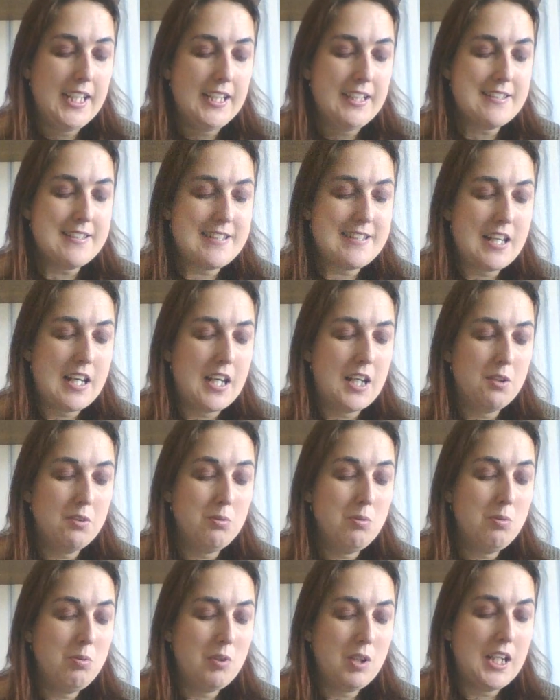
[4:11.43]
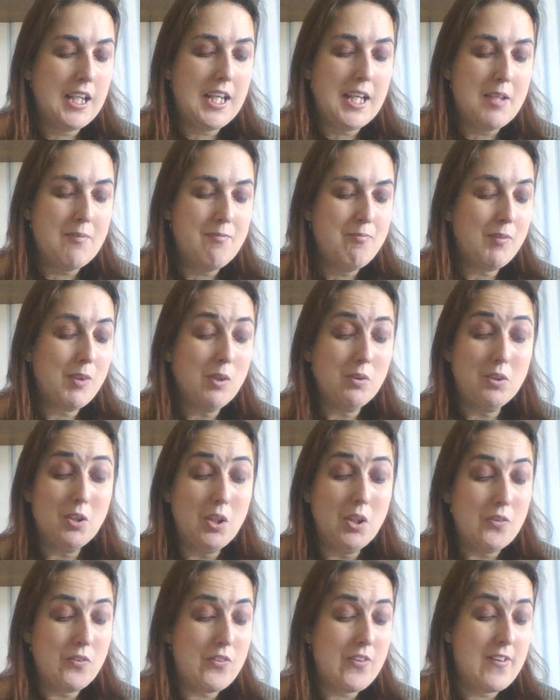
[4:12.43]
So um, good
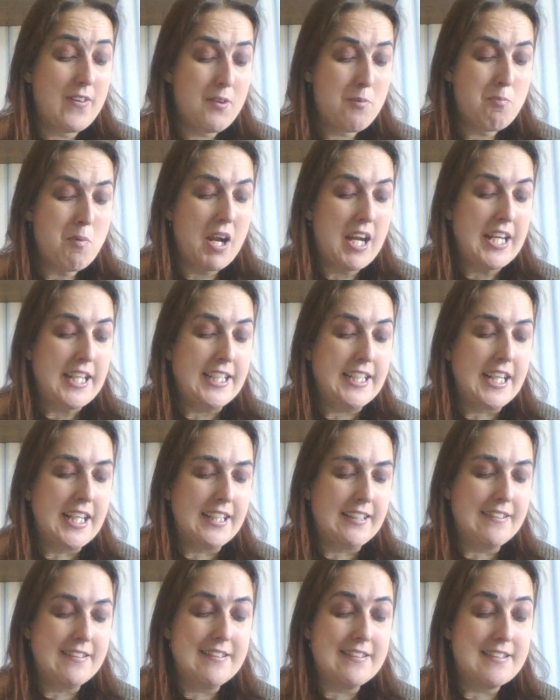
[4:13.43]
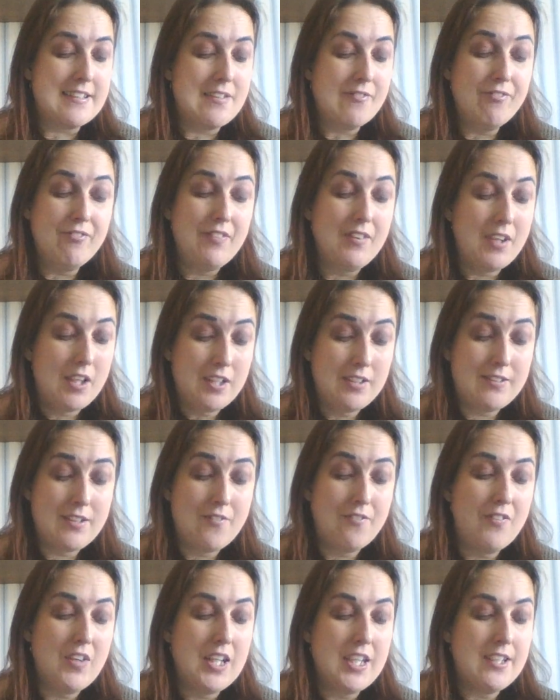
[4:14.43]
luck to Spain and the, at the
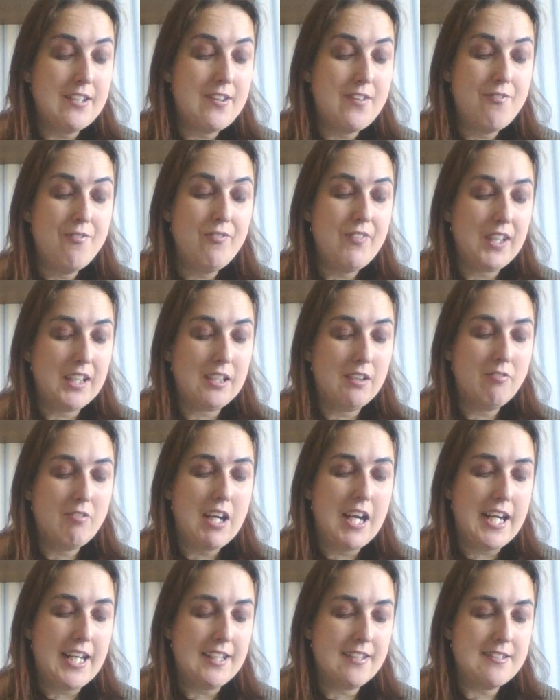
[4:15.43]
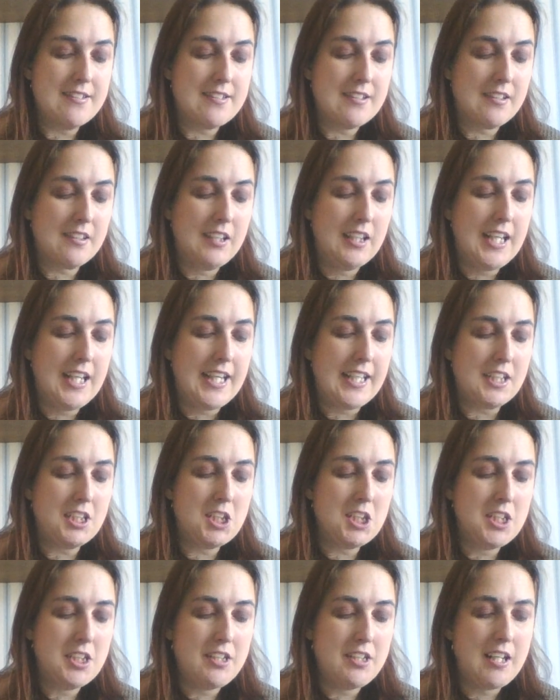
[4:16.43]
first Vignette
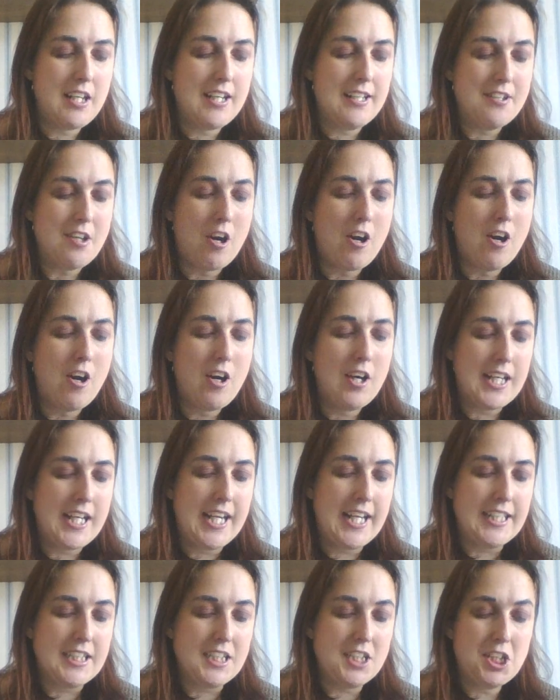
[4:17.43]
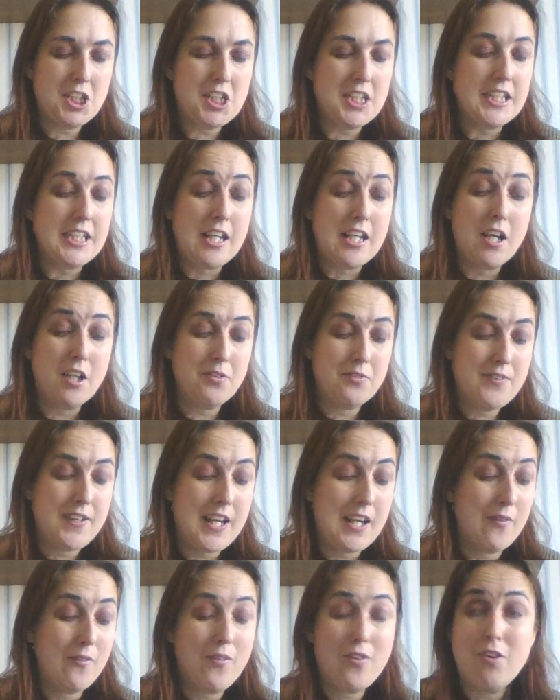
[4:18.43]
collection and IHG
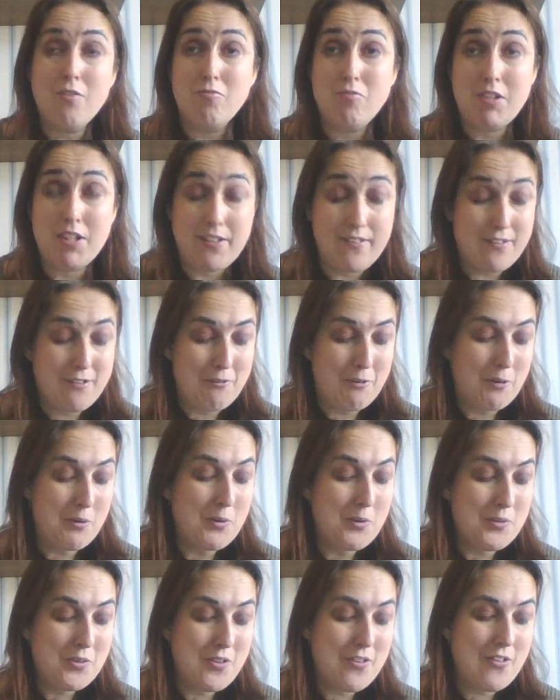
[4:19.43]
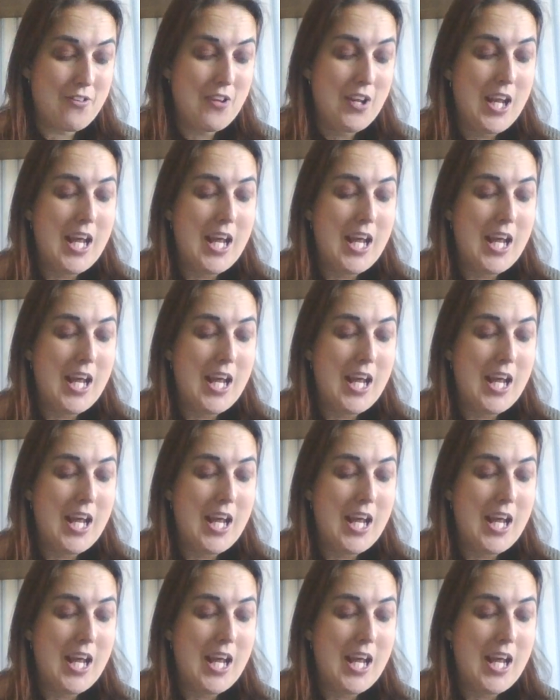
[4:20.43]
Hotels and Resorts.